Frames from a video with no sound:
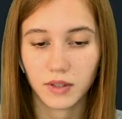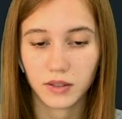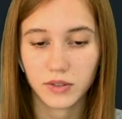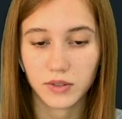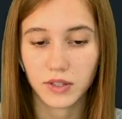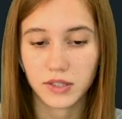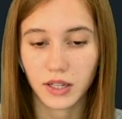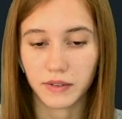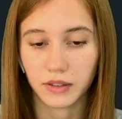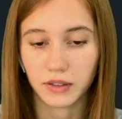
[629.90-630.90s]
to this
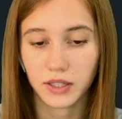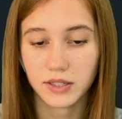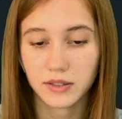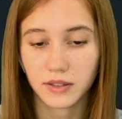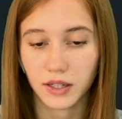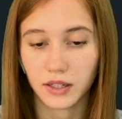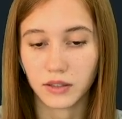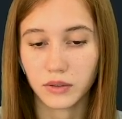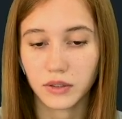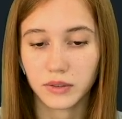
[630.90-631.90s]
level. Let's get a
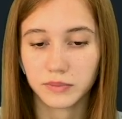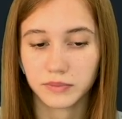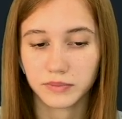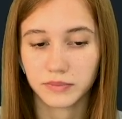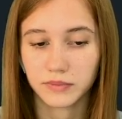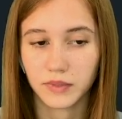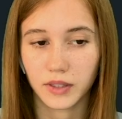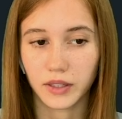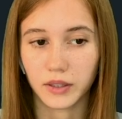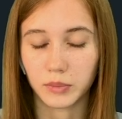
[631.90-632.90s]
look.
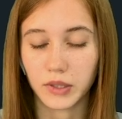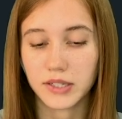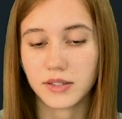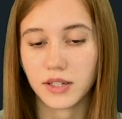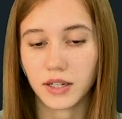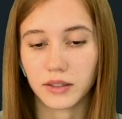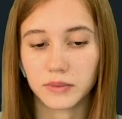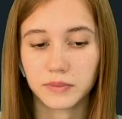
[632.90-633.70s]
Get plus deal.